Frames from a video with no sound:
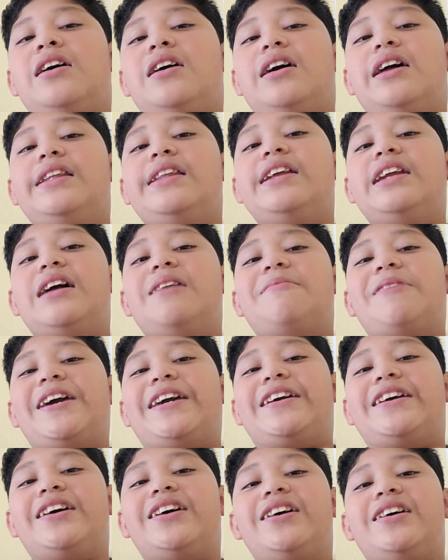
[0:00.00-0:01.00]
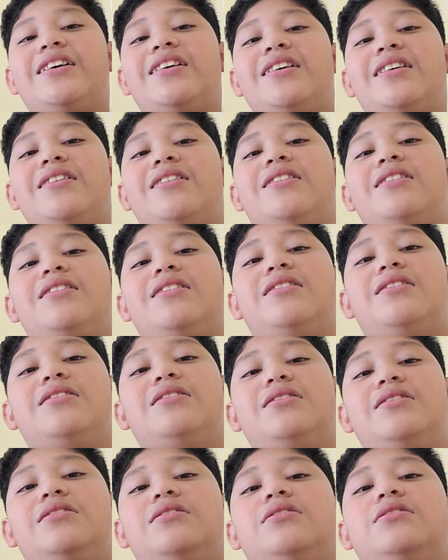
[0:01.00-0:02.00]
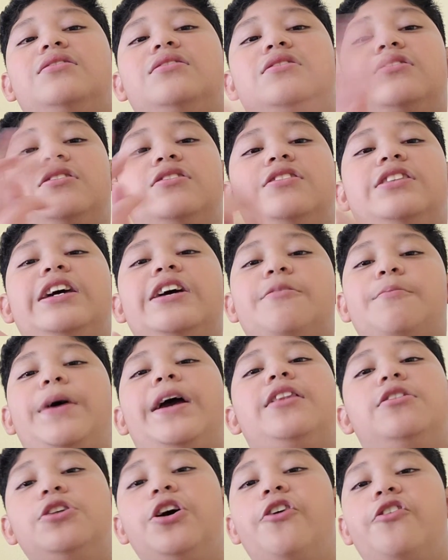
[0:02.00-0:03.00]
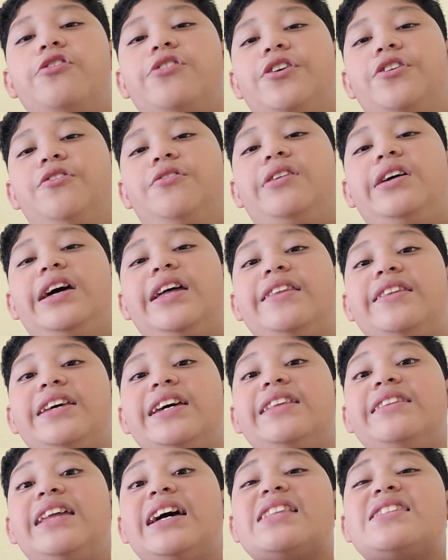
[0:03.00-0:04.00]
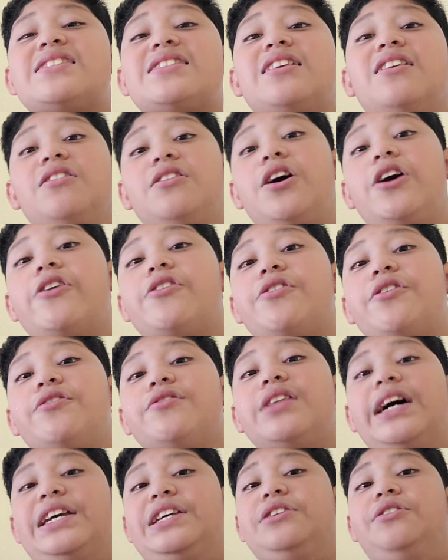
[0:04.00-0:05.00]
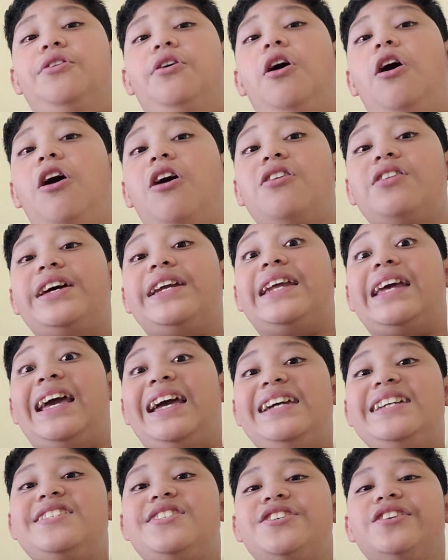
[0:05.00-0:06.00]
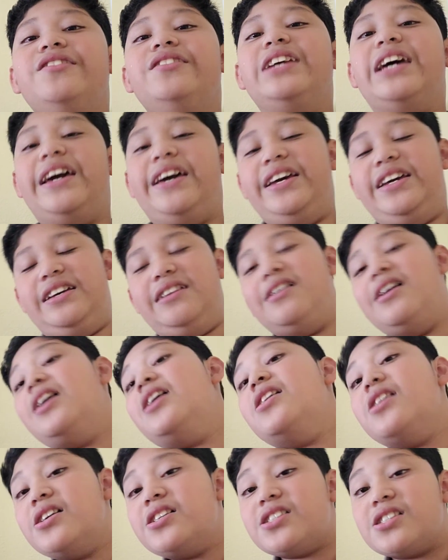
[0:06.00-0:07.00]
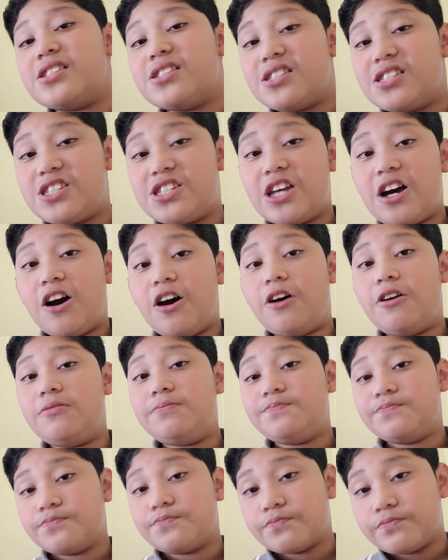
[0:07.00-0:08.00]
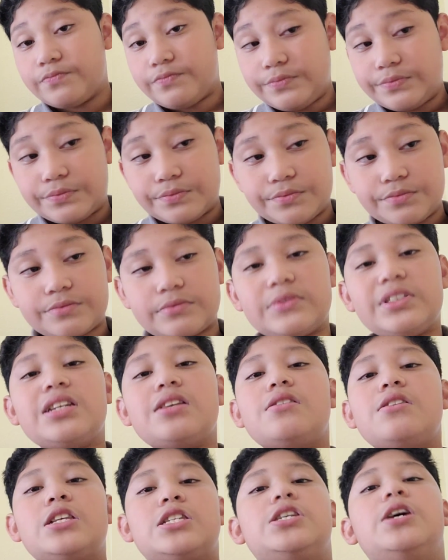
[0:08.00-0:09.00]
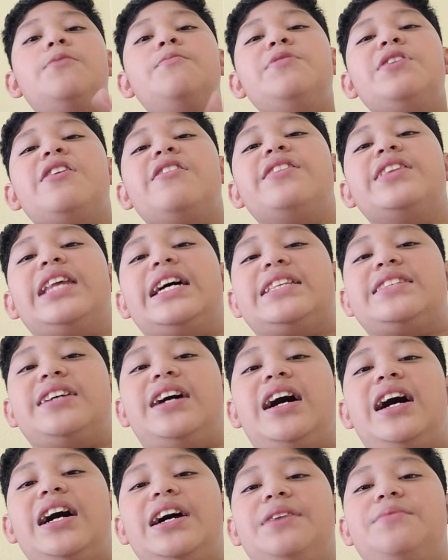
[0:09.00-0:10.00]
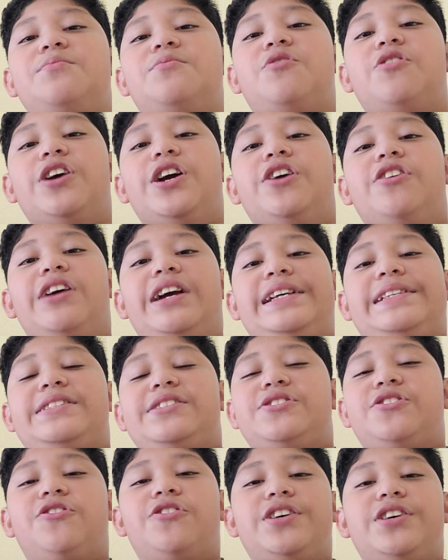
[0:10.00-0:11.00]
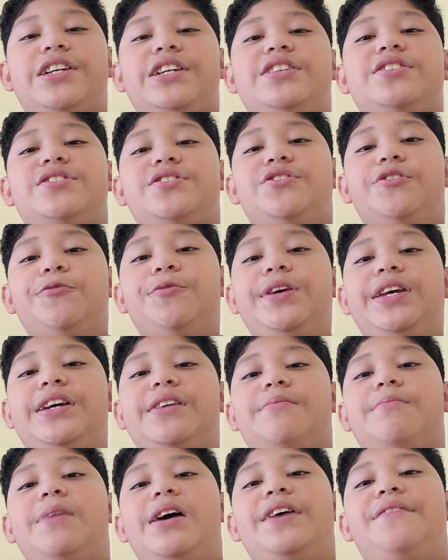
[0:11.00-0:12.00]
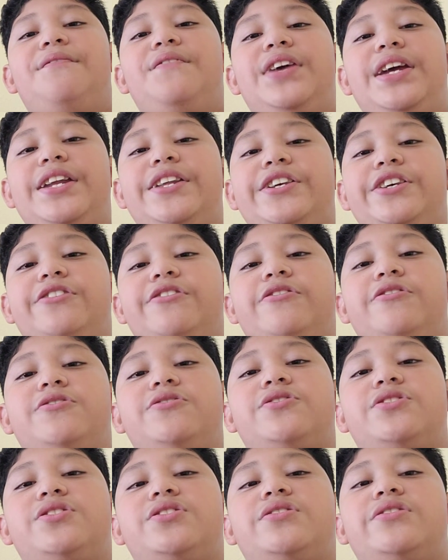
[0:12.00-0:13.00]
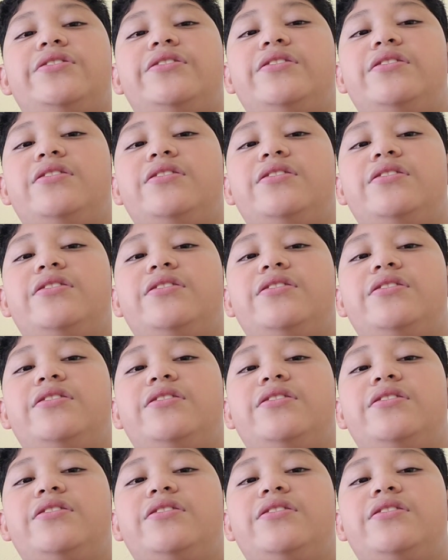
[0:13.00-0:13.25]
I'm like, there, my logo. And then that's the logo that you all hate today. So somewhere at that time where I started doing my videos